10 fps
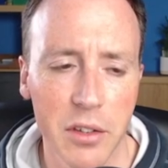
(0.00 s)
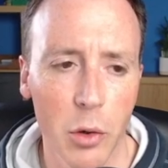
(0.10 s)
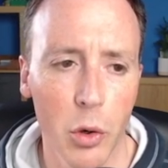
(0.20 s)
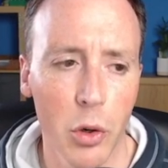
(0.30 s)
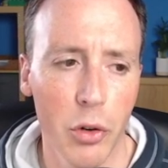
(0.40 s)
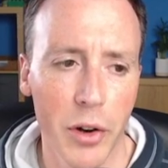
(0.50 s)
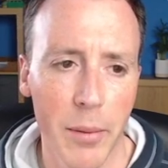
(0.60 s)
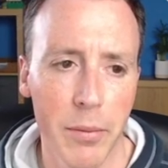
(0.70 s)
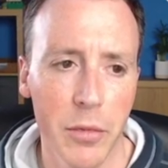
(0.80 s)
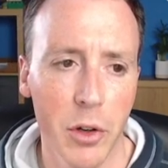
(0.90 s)
or
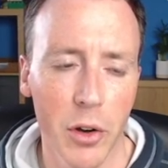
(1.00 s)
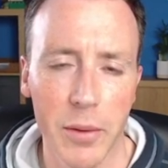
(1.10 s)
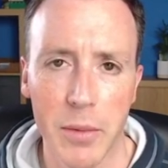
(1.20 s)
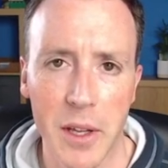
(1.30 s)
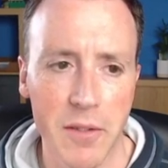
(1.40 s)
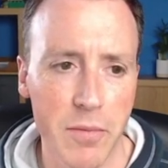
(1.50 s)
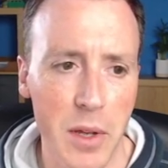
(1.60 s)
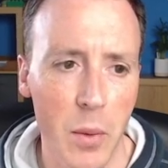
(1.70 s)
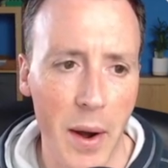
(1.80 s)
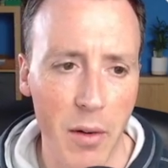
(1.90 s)
not even
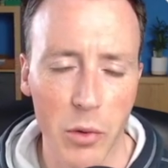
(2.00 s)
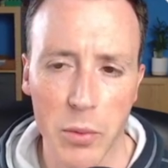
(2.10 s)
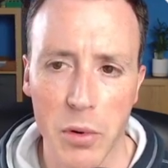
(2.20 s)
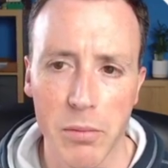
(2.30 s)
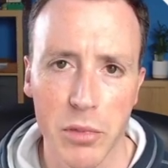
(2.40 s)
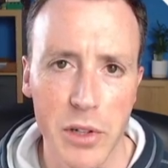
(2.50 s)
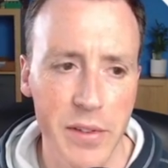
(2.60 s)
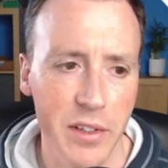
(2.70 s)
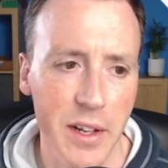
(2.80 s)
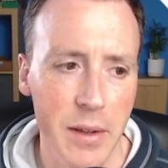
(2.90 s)
be aware it was a problem
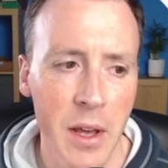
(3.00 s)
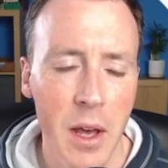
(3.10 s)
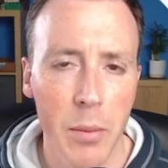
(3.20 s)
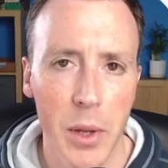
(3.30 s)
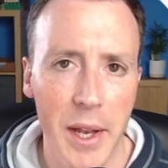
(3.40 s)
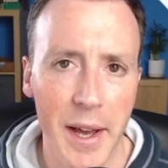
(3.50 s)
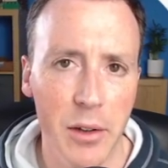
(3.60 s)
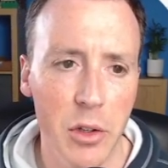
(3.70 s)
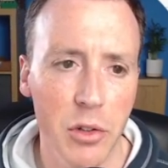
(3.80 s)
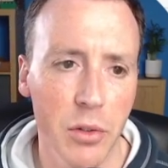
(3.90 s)
previously, but now
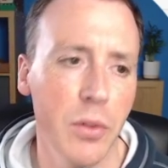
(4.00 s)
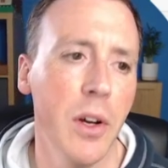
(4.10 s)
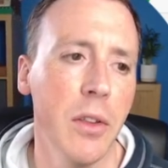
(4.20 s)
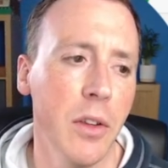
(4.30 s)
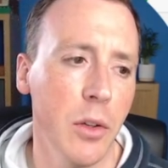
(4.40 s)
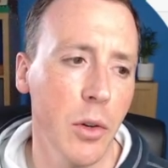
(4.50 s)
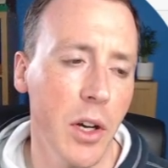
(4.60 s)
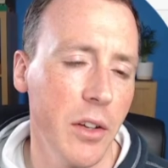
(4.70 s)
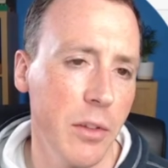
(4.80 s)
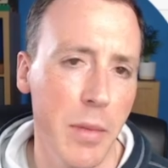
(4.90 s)
you should find that your
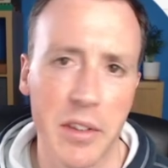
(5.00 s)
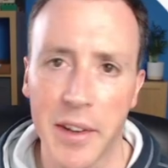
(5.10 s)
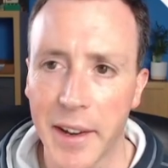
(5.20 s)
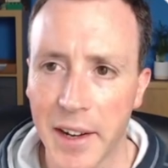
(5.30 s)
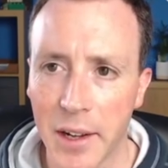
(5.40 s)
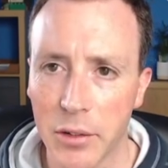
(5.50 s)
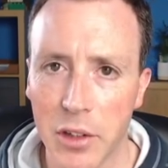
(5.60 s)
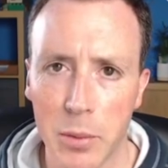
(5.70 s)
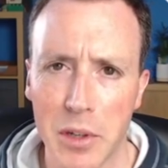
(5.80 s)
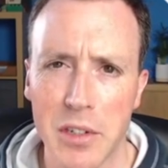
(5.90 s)
cards are better laid out,
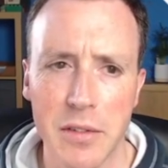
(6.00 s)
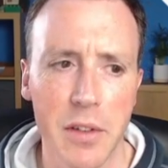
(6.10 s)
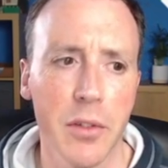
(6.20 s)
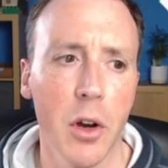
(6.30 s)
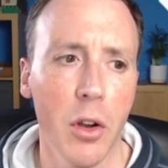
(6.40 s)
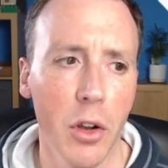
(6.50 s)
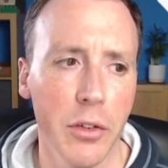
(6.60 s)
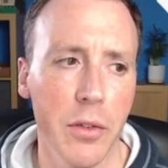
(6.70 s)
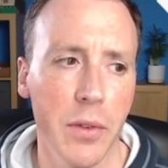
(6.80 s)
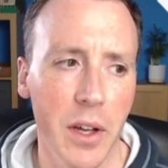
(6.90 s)
especially if you've got
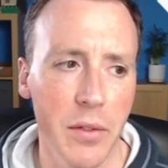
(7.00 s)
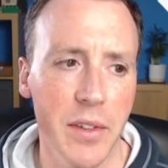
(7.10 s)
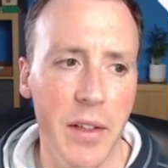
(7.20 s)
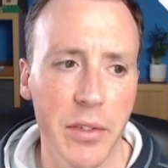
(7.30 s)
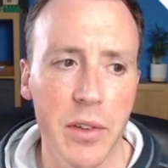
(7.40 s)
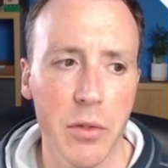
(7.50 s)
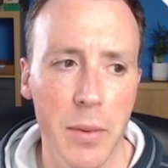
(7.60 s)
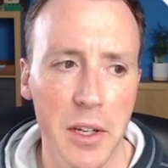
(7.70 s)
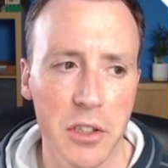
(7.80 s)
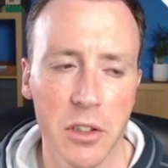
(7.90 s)
lots of kind of dense
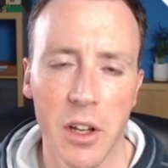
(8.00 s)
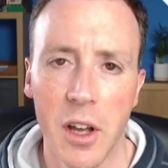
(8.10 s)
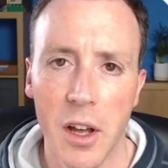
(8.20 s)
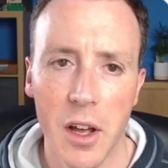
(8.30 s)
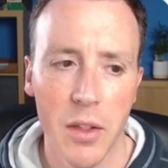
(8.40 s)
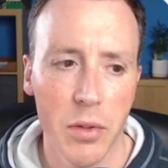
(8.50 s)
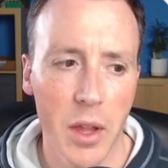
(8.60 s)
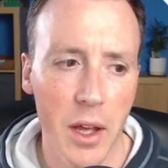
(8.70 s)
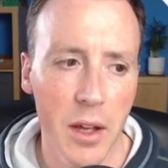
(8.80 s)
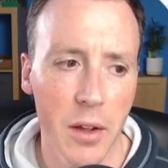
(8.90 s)
information
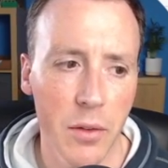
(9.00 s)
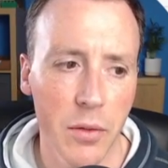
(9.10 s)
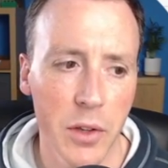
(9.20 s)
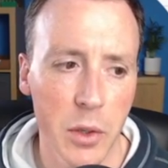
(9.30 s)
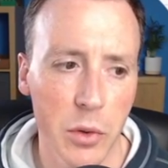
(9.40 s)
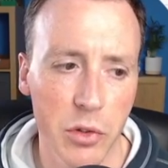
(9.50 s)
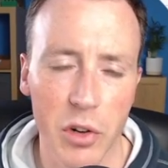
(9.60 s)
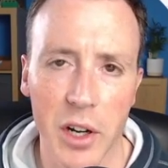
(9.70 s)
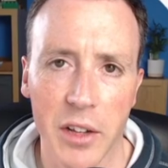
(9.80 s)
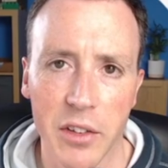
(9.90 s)
that you were
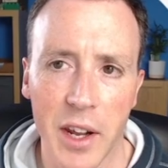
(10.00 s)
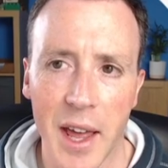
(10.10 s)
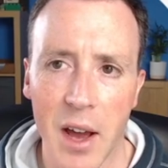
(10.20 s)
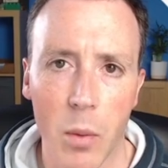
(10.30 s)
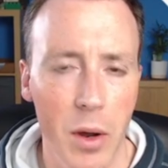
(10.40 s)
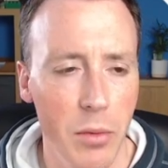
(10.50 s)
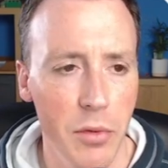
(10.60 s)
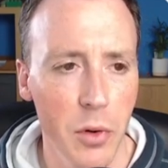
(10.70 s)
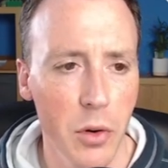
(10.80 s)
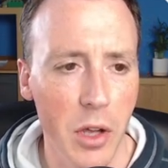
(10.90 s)
struggling to lay out well
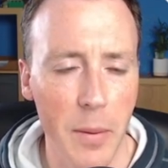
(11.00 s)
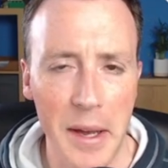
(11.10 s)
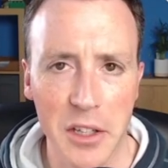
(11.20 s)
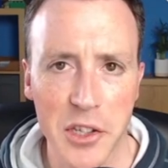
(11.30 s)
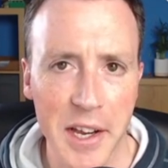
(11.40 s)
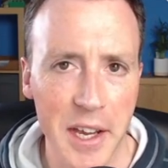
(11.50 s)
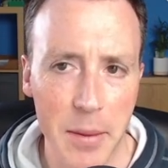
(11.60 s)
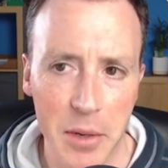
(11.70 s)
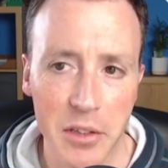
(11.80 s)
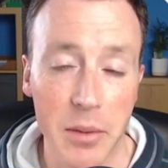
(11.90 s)
before. Go back and check
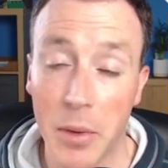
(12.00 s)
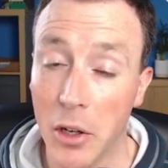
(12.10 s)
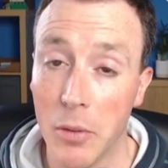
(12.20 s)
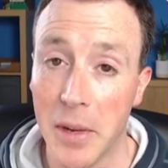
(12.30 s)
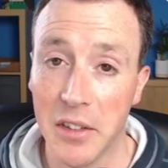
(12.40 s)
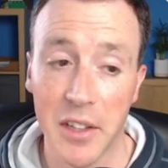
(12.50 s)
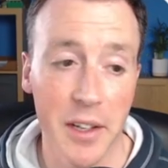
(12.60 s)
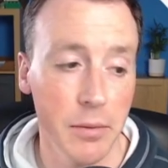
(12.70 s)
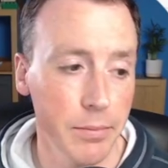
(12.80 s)
it, because it might look better now.